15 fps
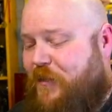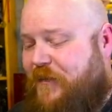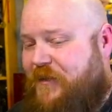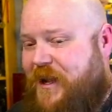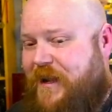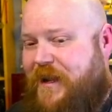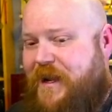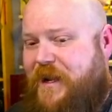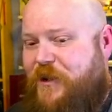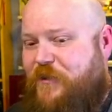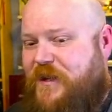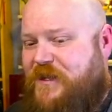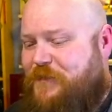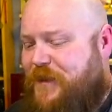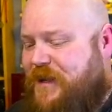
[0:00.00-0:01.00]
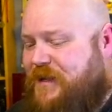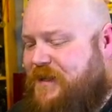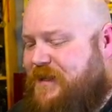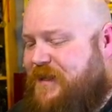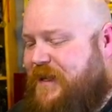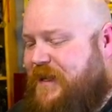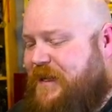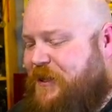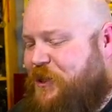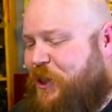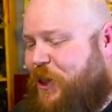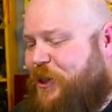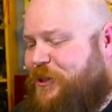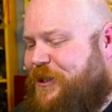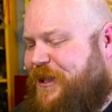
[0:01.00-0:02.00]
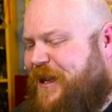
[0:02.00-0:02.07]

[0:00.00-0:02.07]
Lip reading: we've got a USB-C charging